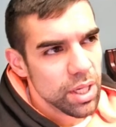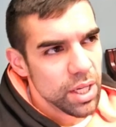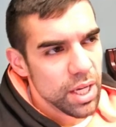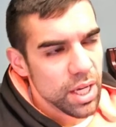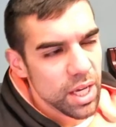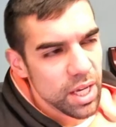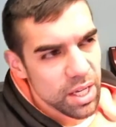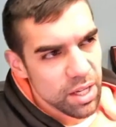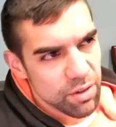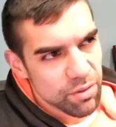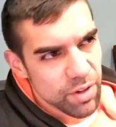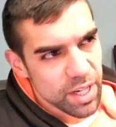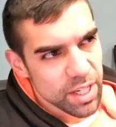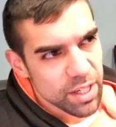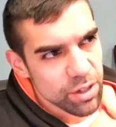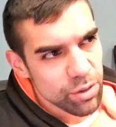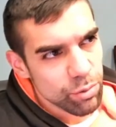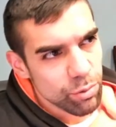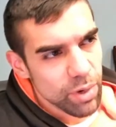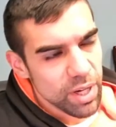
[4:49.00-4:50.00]
if I
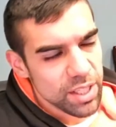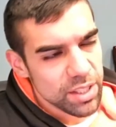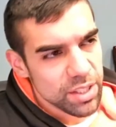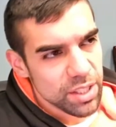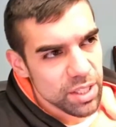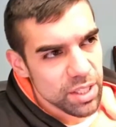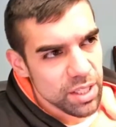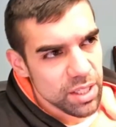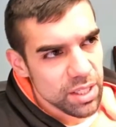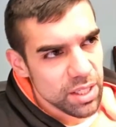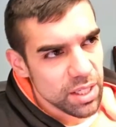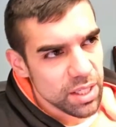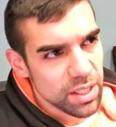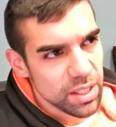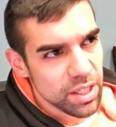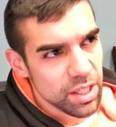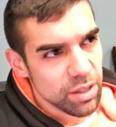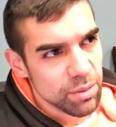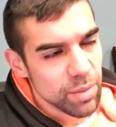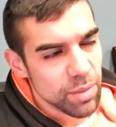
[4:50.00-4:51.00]
can wait to eat and
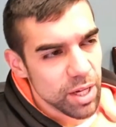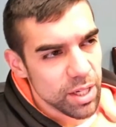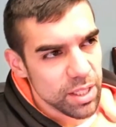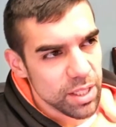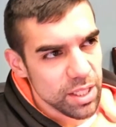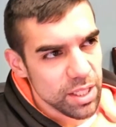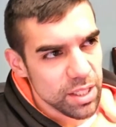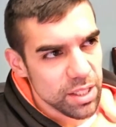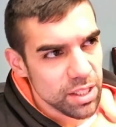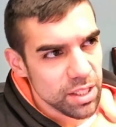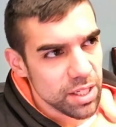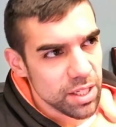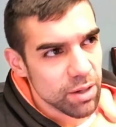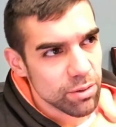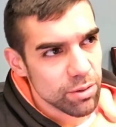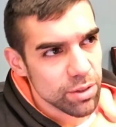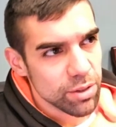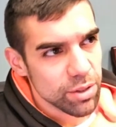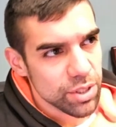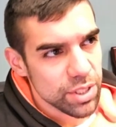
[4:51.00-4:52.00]
keep my eating
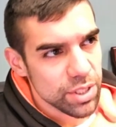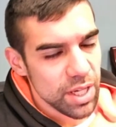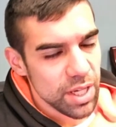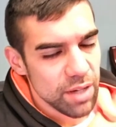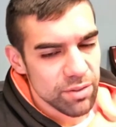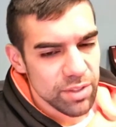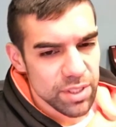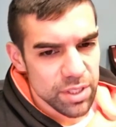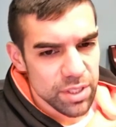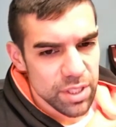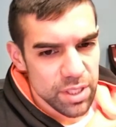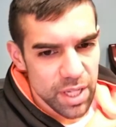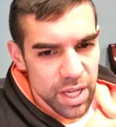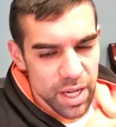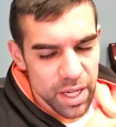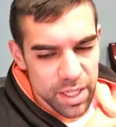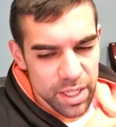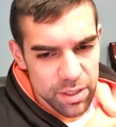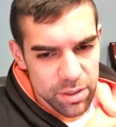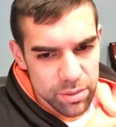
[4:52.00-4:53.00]
hours 7 to
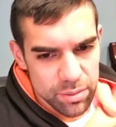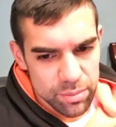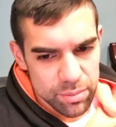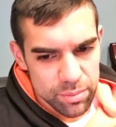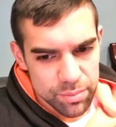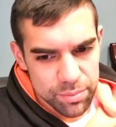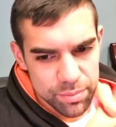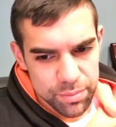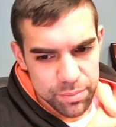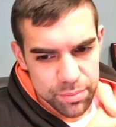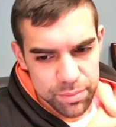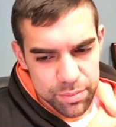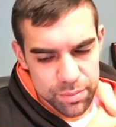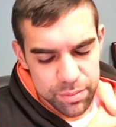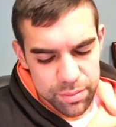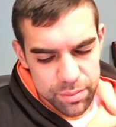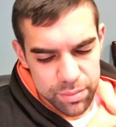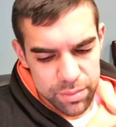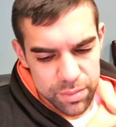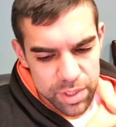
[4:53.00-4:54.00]
9,
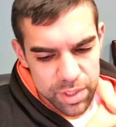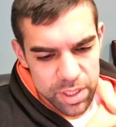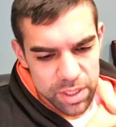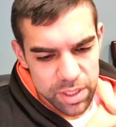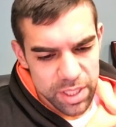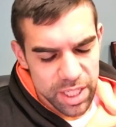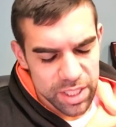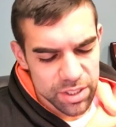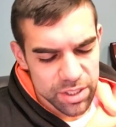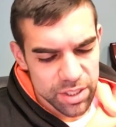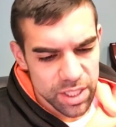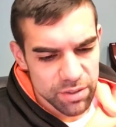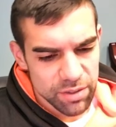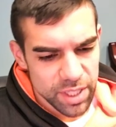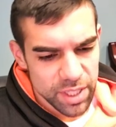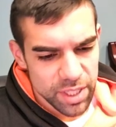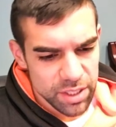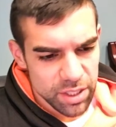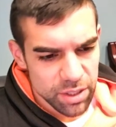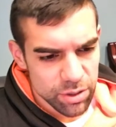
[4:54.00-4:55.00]
that's kind of
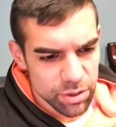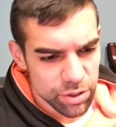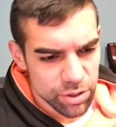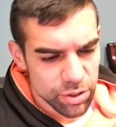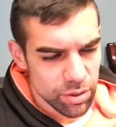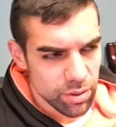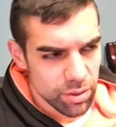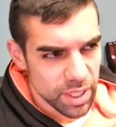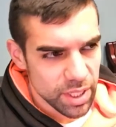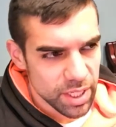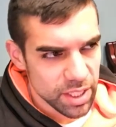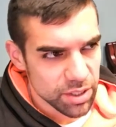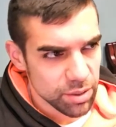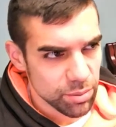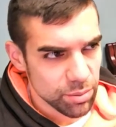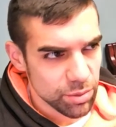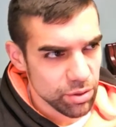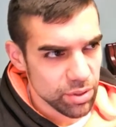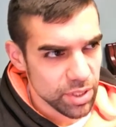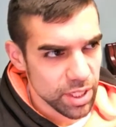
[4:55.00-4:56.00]
ideal. So I guess
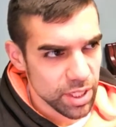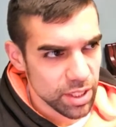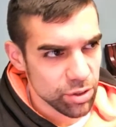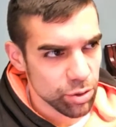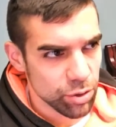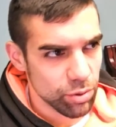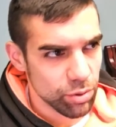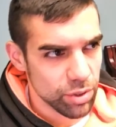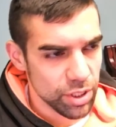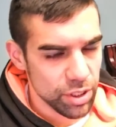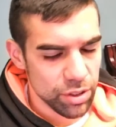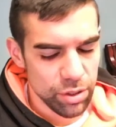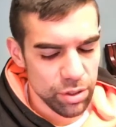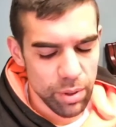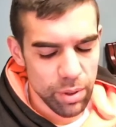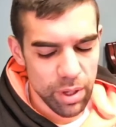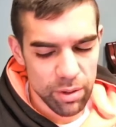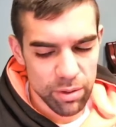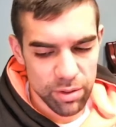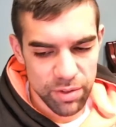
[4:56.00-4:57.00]
I'm doing like a
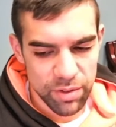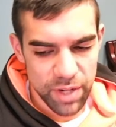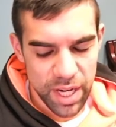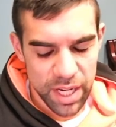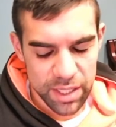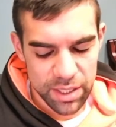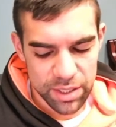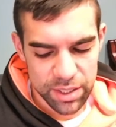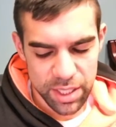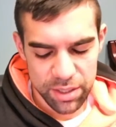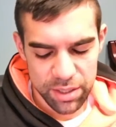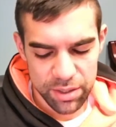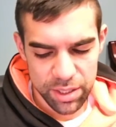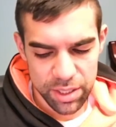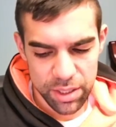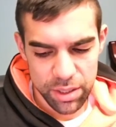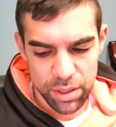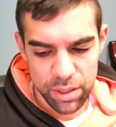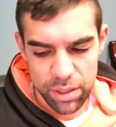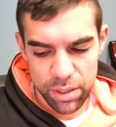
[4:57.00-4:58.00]
22-hour fast
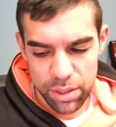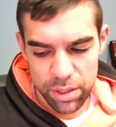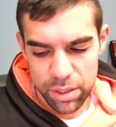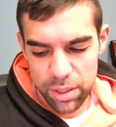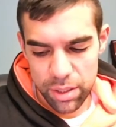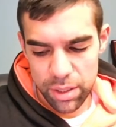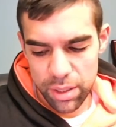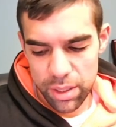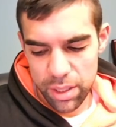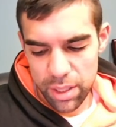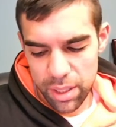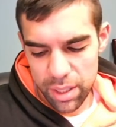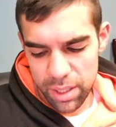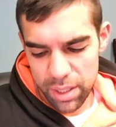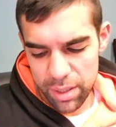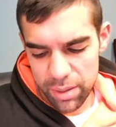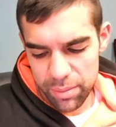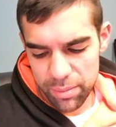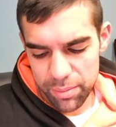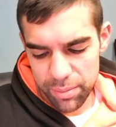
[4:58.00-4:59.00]
daily.
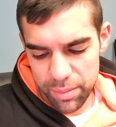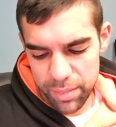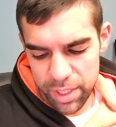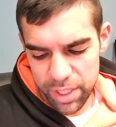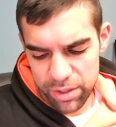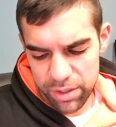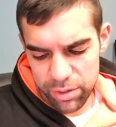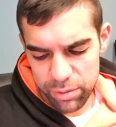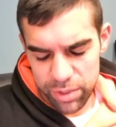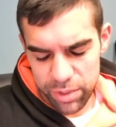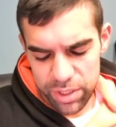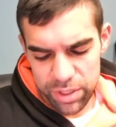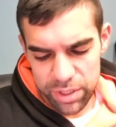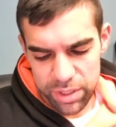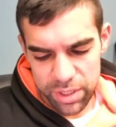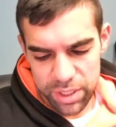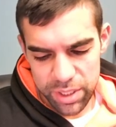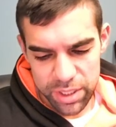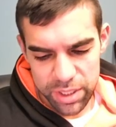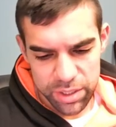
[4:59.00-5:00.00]
And the
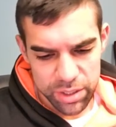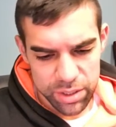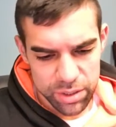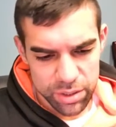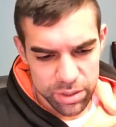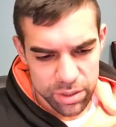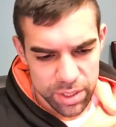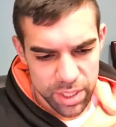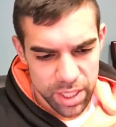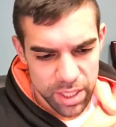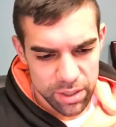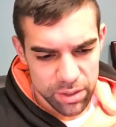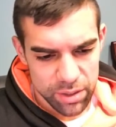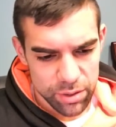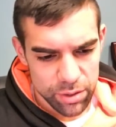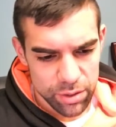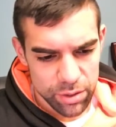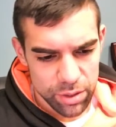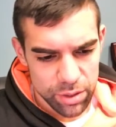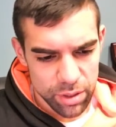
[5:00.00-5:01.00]
reason is that,
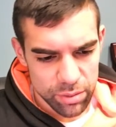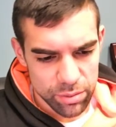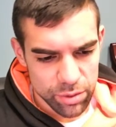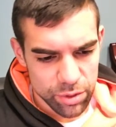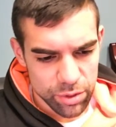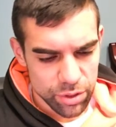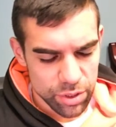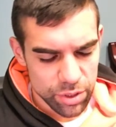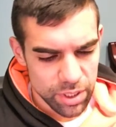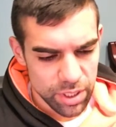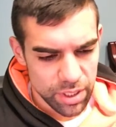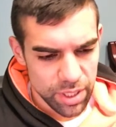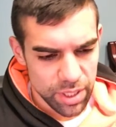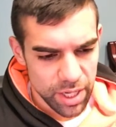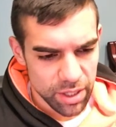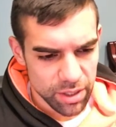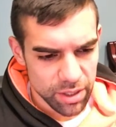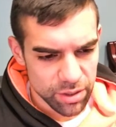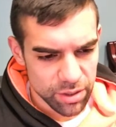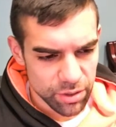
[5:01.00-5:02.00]
just
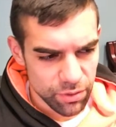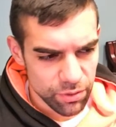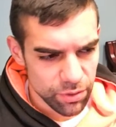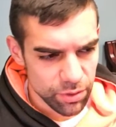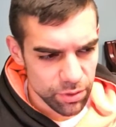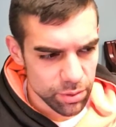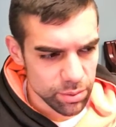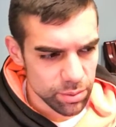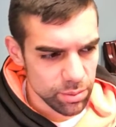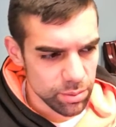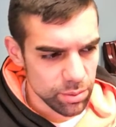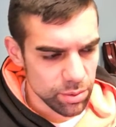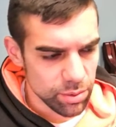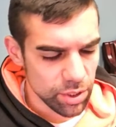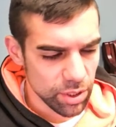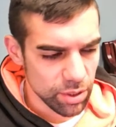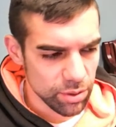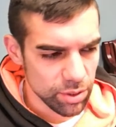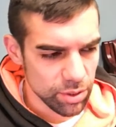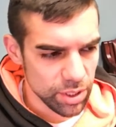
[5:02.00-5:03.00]
inherently food
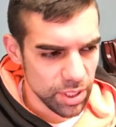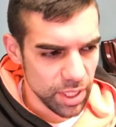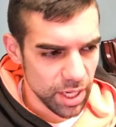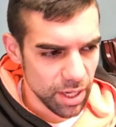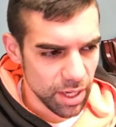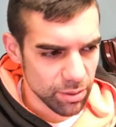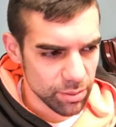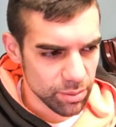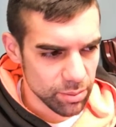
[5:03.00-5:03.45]
slows you down,